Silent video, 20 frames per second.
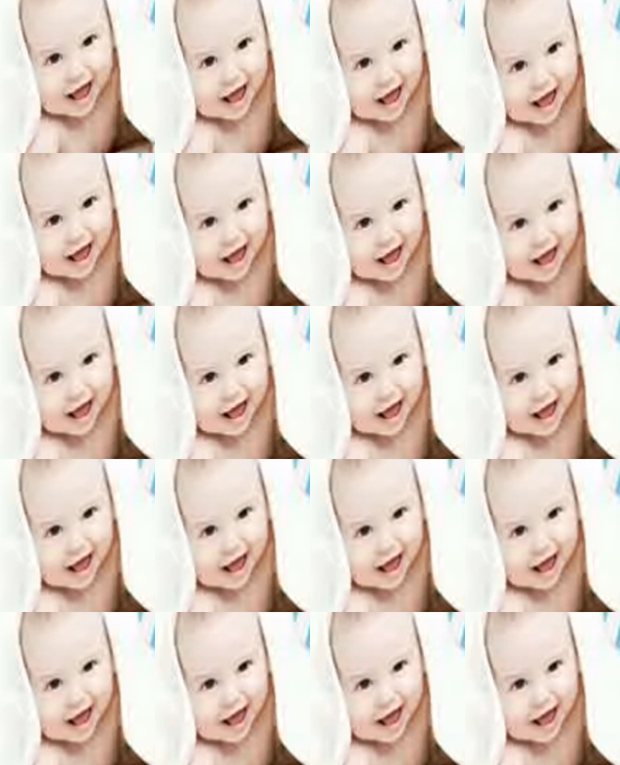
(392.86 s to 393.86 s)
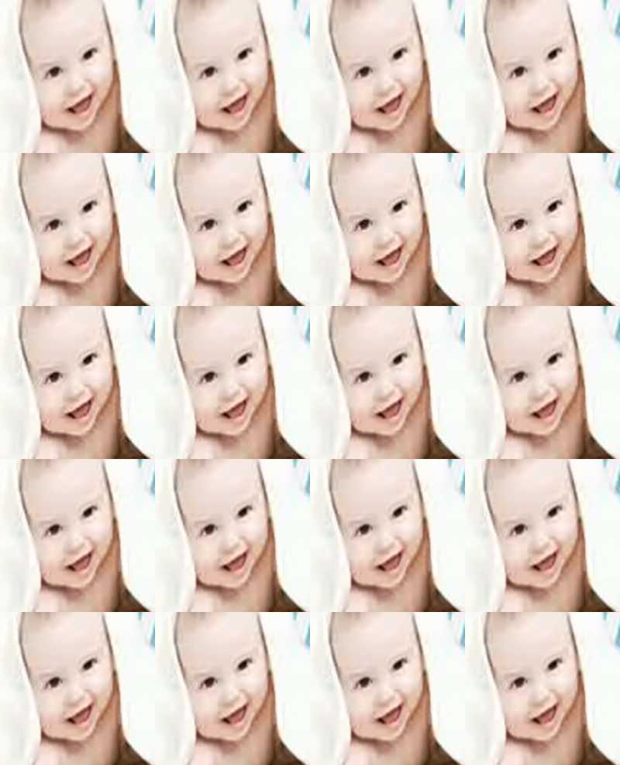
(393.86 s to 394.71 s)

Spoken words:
[no speech]